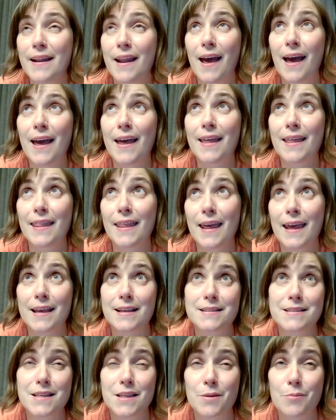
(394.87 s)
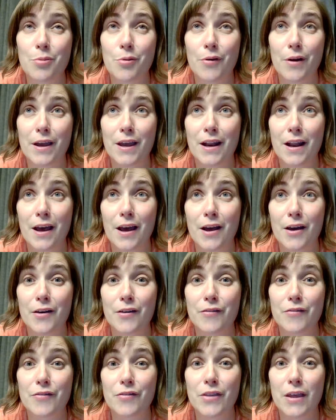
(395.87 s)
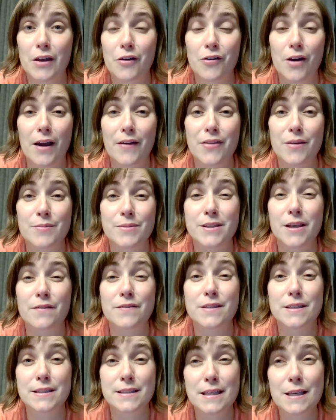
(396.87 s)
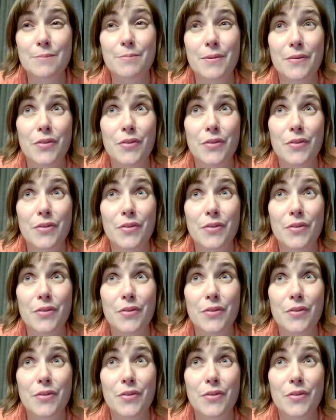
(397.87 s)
not like to the point of they cried themselves to sleep,